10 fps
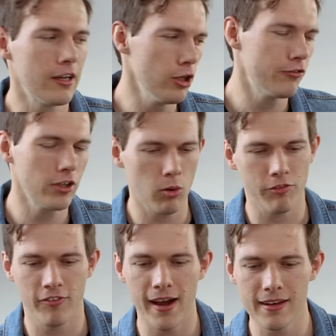You have to go
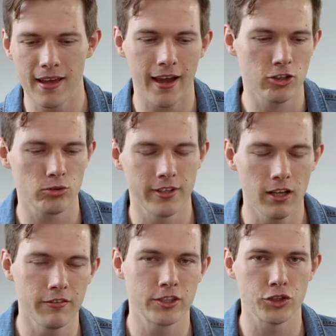and find the actual
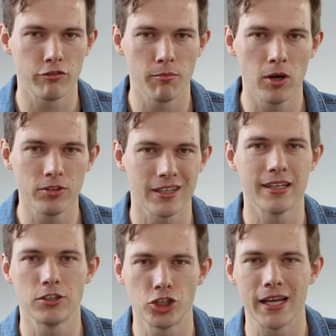television remote and
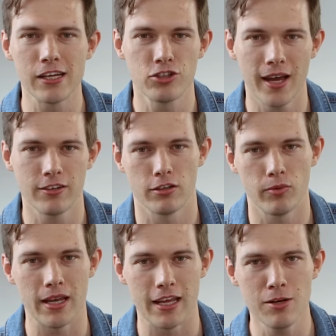then change that to the
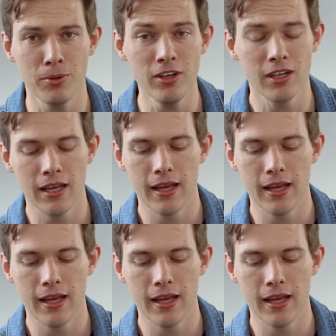right input.